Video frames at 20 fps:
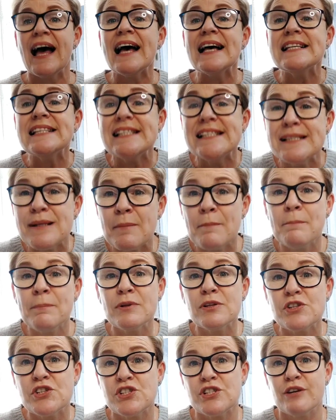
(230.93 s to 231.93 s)
A
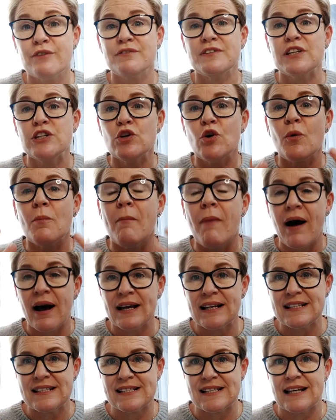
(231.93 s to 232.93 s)
simple shift in your
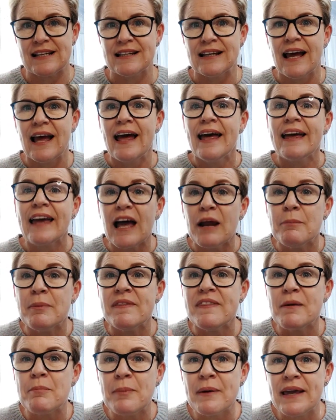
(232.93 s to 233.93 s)
mindset can be
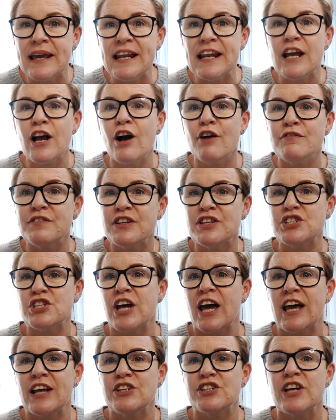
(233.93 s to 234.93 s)
the beginning of the
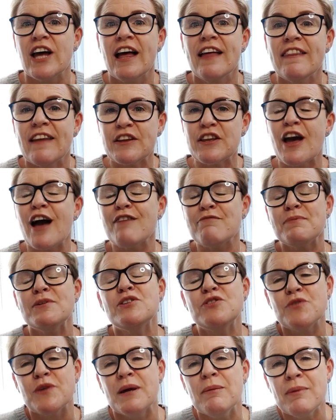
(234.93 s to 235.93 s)
change that you have been
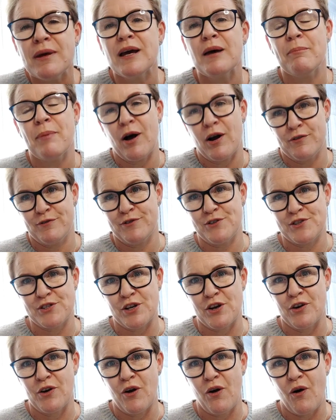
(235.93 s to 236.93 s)
dreaming about for
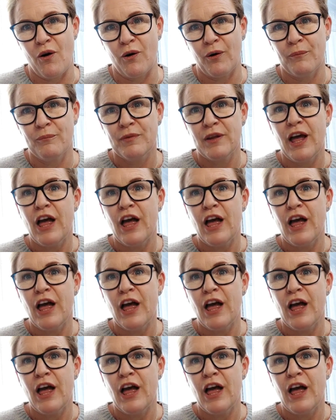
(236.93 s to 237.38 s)
so long.